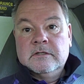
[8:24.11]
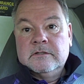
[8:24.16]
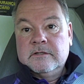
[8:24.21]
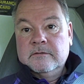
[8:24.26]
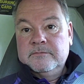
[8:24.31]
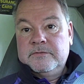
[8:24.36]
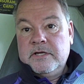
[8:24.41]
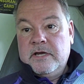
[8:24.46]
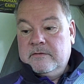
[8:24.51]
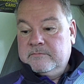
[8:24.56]

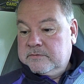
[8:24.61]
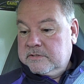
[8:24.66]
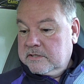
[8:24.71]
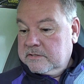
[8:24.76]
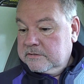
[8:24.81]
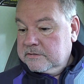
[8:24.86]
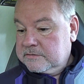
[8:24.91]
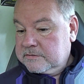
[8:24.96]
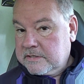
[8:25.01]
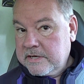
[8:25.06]
Sometimes
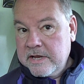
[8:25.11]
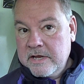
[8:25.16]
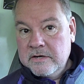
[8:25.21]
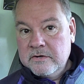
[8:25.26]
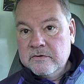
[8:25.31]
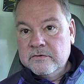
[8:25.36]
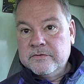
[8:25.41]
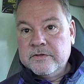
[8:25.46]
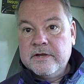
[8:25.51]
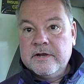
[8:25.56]
on the
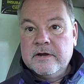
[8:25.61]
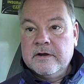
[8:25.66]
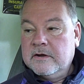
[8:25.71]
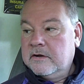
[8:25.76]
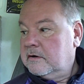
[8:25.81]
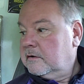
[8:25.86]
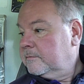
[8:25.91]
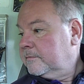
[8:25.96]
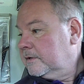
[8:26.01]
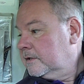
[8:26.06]
scanner
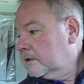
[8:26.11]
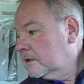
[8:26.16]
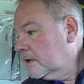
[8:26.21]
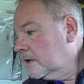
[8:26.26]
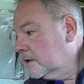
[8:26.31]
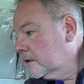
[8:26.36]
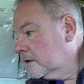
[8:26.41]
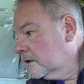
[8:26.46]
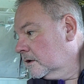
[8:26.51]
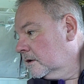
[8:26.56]
there, it'll be
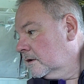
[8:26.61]
like,